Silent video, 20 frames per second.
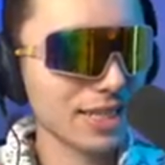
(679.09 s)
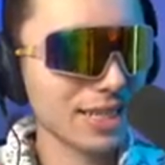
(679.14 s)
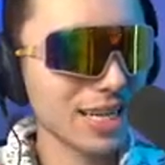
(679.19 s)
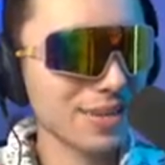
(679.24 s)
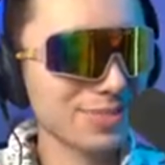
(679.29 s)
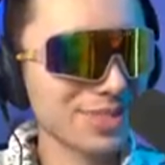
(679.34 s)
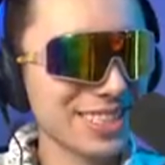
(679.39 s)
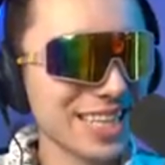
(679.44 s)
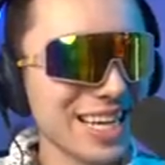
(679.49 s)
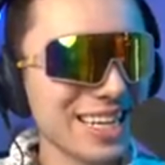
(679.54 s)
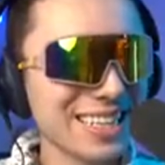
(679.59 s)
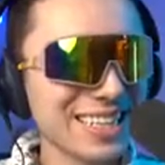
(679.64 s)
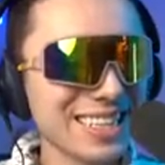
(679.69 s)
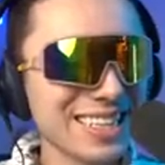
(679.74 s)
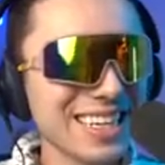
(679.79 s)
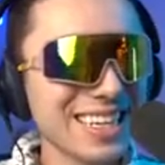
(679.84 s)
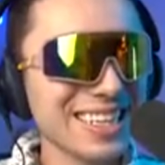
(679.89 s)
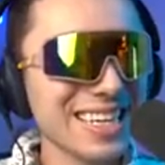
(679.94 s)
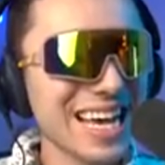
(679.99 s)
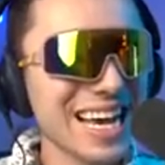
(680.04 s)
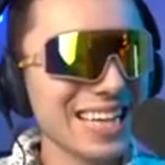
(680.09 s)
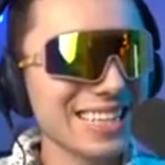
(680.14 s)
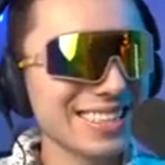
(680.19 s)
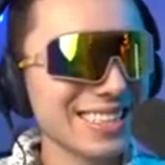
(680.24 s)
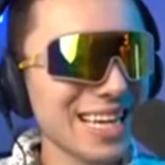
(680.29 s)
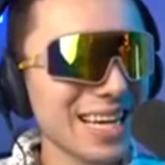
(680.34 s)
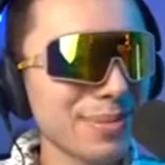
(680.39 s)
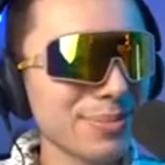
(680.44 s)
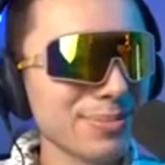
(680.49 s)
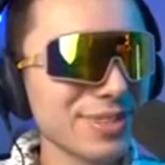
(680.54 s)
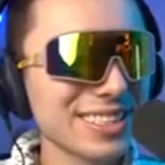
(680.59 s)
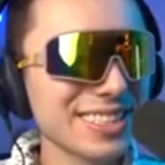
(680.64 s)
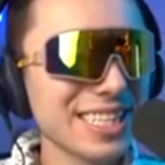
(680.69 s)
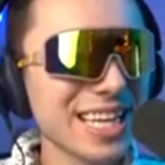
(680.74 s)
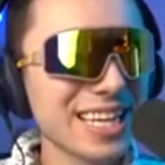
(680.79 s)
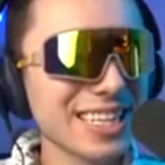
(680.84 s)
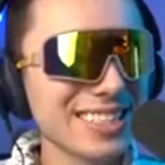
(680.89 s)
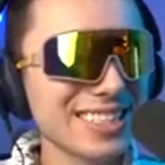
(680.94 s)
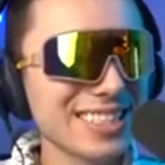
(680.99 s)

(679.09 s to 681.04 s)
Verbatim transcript: Guys, I'm stuck.